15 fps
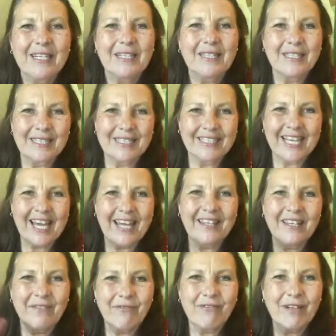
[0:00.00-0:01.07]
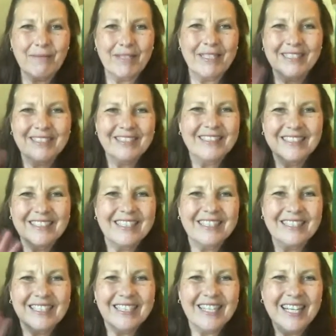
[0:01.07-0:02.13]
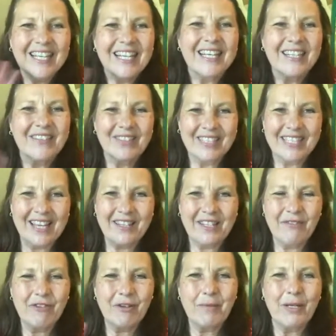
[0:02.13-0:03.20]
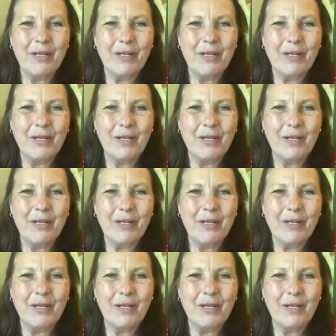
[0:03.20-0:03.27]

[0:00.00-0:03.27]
This is Kathy Freeman with Kathy Freeman